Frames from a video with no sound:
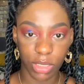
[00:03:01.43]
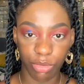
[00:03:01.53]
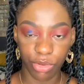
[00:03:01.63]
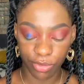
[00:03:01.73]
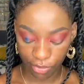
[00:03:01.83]
a
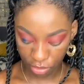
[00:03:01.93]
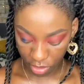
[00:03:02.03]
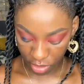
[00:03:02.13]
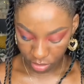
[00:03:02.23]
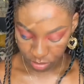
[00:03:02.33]
beautiful
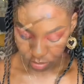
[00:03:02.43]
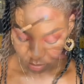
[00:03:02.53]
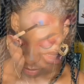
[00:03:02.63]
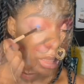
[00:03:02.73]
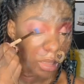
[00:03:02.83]
color.
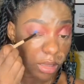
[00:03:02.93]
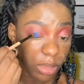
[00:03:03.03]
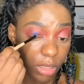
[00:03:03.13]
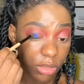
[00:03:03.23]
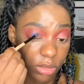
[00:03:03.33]

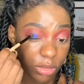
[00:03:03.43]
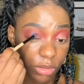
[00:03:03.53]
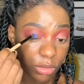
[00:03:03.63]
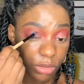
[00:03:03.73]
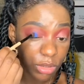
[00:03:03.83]
That's
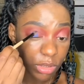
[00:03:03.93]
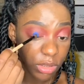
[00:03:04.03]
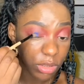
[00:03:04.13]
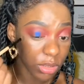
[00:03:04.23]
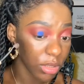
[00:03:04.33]

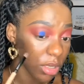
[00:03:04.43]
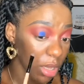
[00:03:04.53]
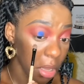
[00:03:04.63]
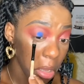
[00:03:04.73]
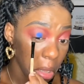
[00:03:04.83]
gorgeous.
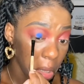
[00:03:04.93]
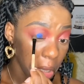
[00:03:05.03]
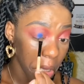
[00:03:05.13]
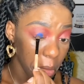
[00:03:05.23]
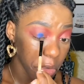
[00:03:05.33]

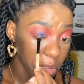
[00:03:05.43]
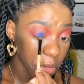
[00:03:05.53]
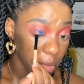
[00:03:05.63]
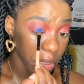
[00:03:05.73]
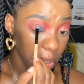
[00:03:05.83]
Yeah, we just
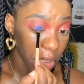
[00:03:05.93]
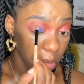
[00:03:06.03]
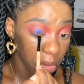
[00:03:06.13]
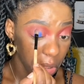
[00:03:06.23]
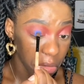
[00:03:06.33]
want to
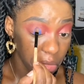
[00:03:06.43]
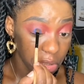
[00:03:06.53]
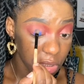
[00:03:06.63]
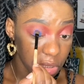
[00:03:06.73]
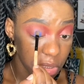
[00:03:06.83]
keep it in the
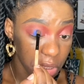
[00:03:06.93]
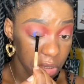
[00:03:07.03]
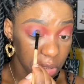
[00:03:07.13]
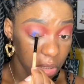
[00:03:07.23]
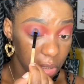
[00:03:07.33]

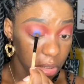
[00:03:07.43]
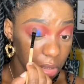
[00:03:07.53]
center.